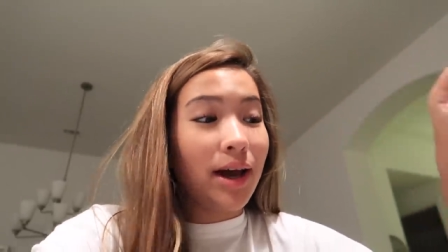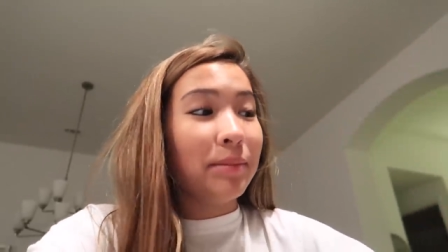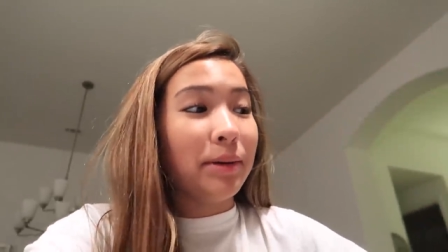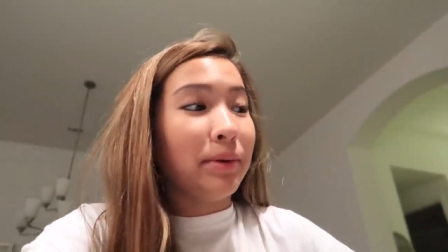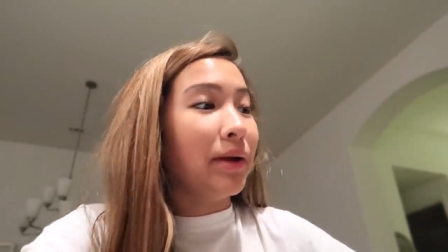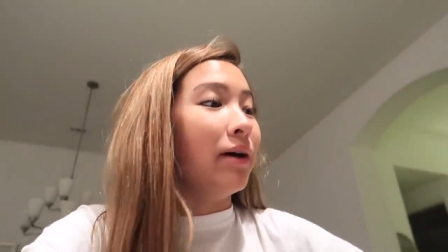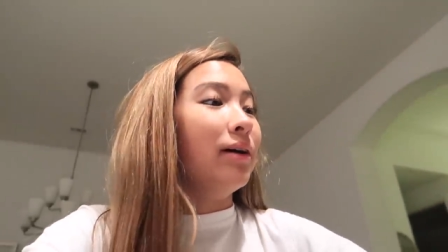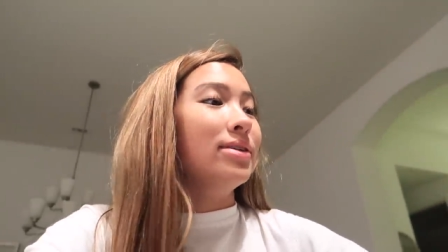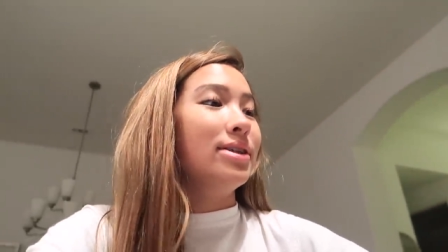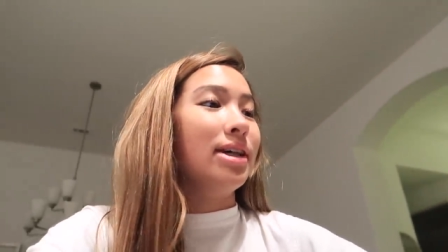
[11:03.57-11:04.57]
I'm gonna put it
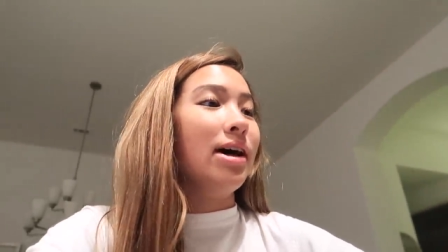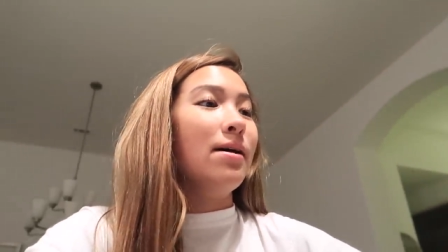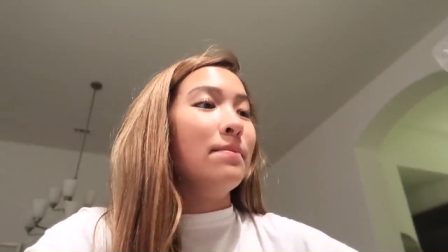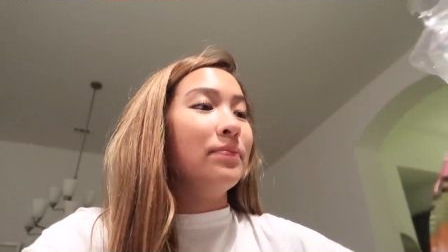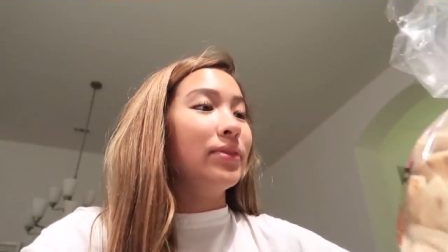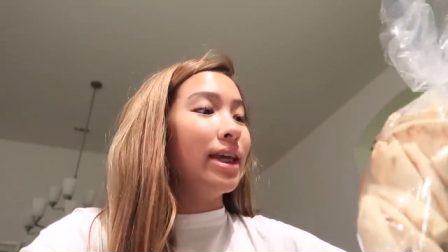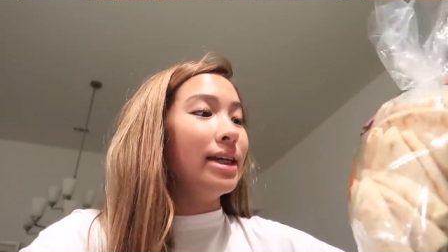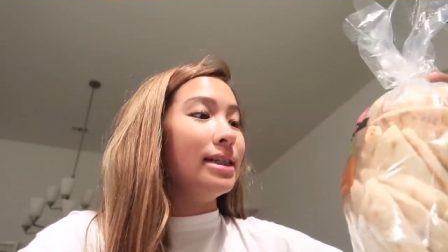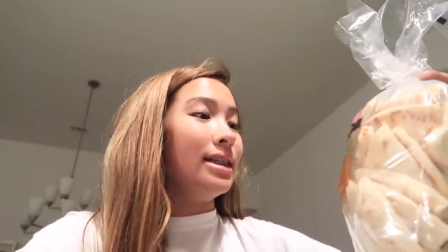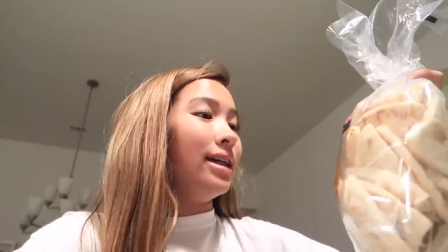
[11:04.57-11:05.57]
on some
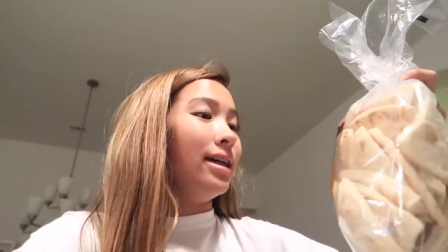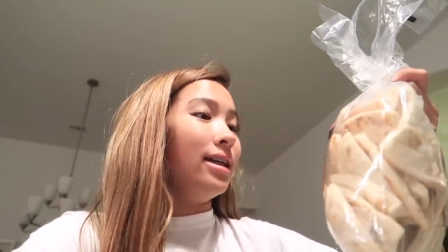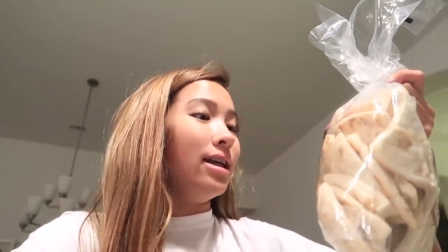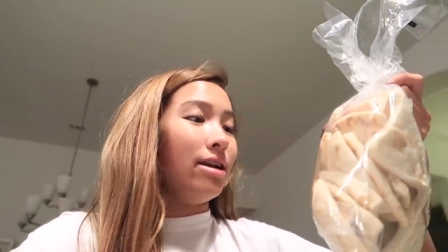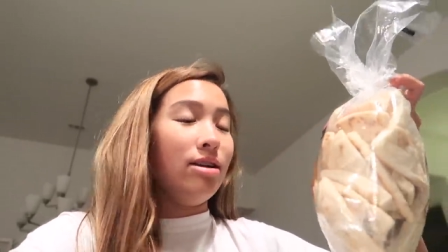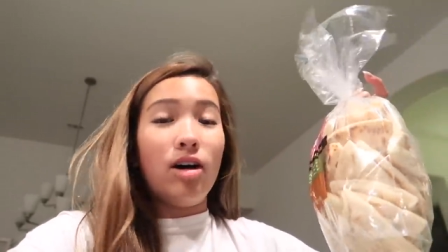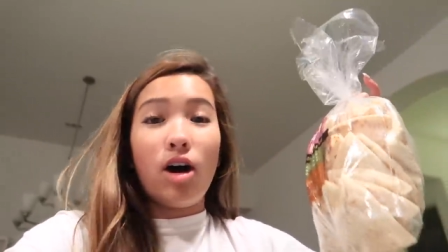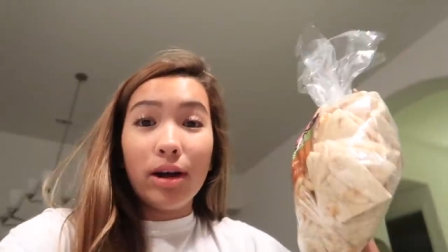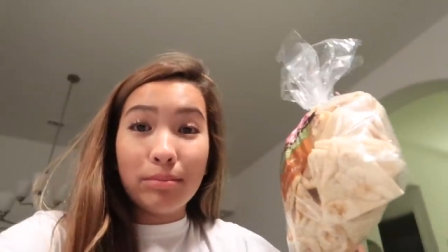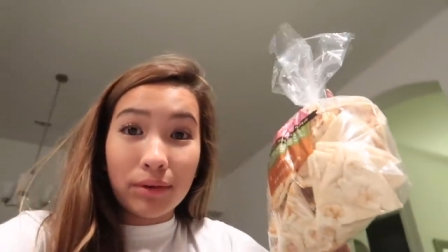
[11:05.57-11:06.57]
Indian
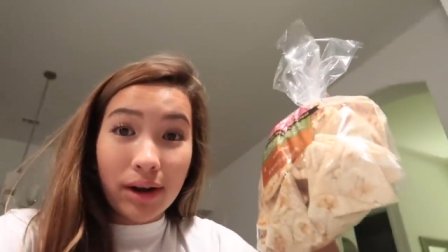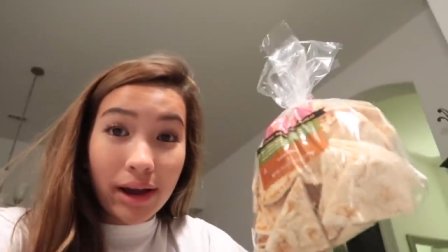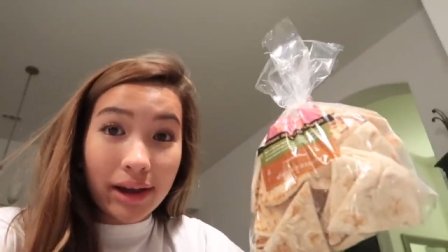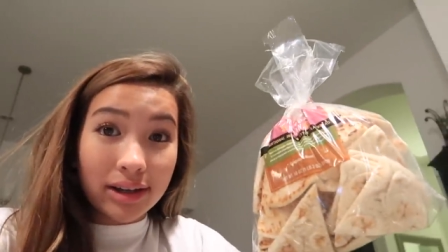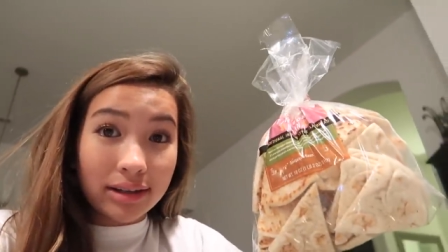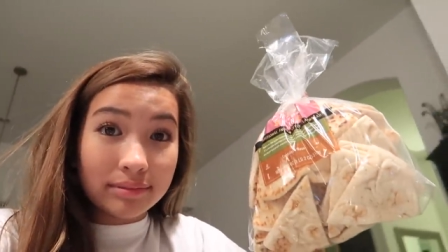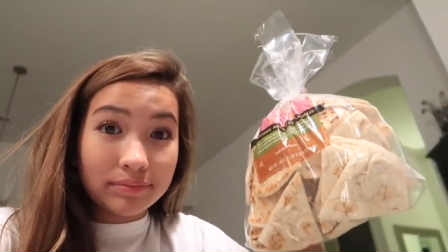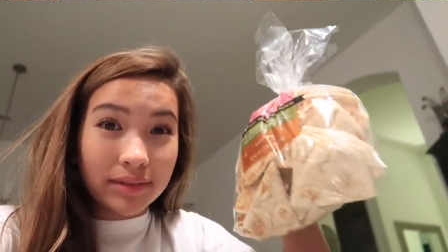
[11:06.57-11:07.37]
naan bread.